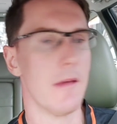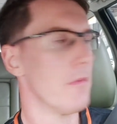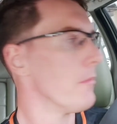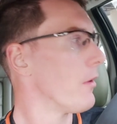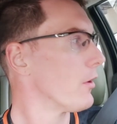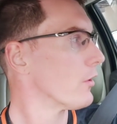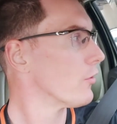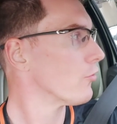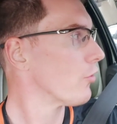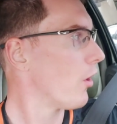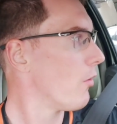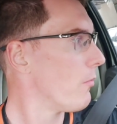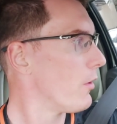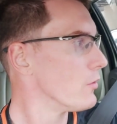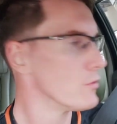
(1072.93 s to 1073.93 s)
body
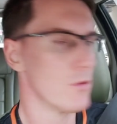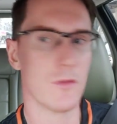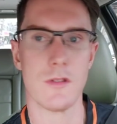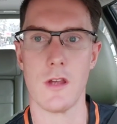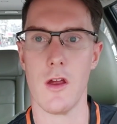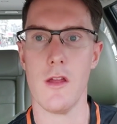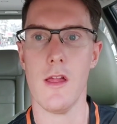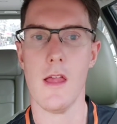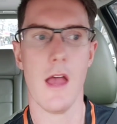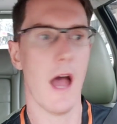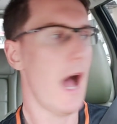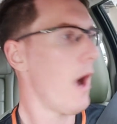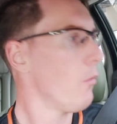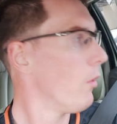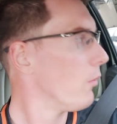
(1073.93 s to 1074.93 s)
control module. So
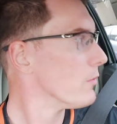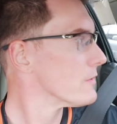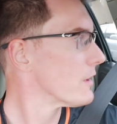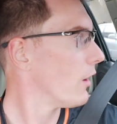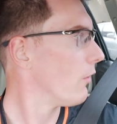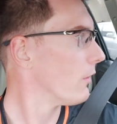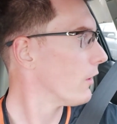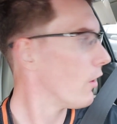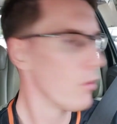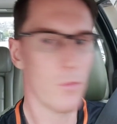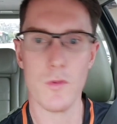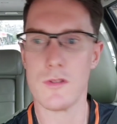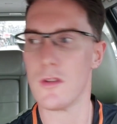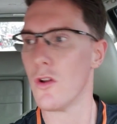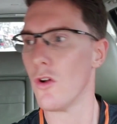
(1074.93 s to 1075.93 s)
what was going
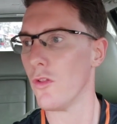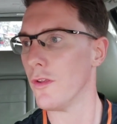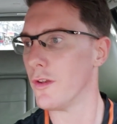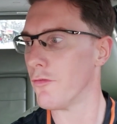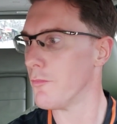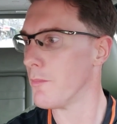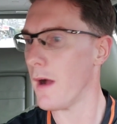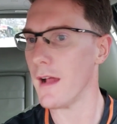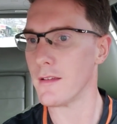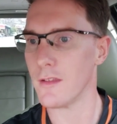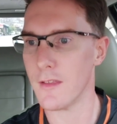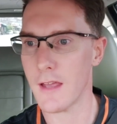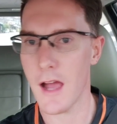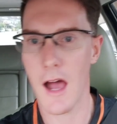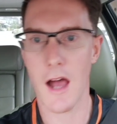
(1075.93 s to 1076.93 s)
on was that all the different parts of
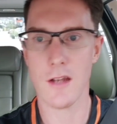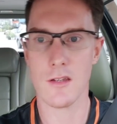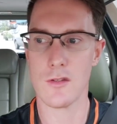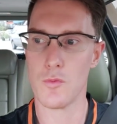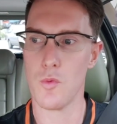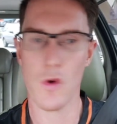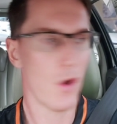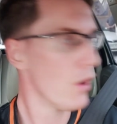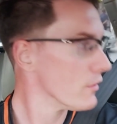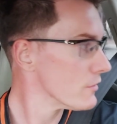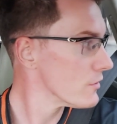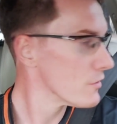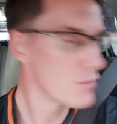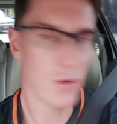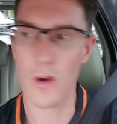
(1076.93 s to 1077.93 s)
the car just
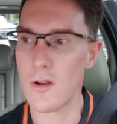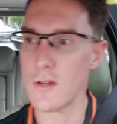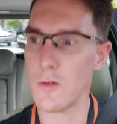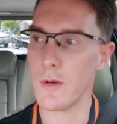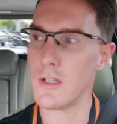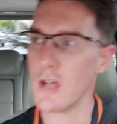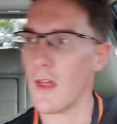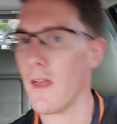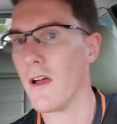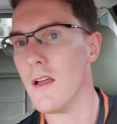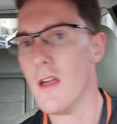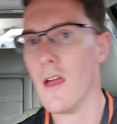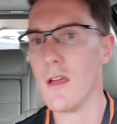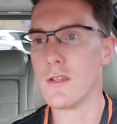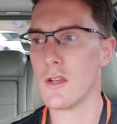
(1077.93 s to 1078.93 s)
weren't talking to each other.
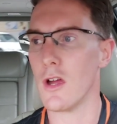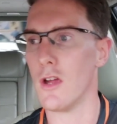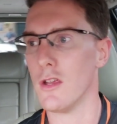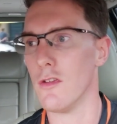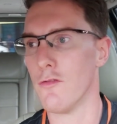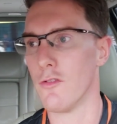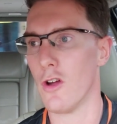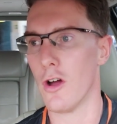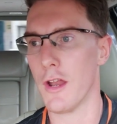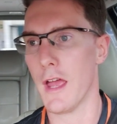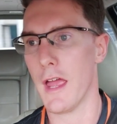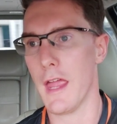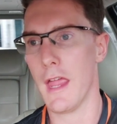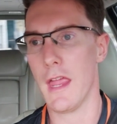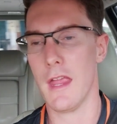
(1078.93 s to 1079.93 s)
So you've got
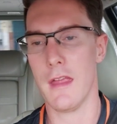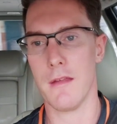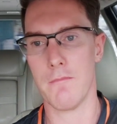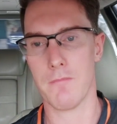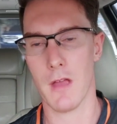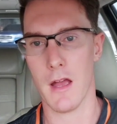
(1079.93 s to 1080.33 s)
a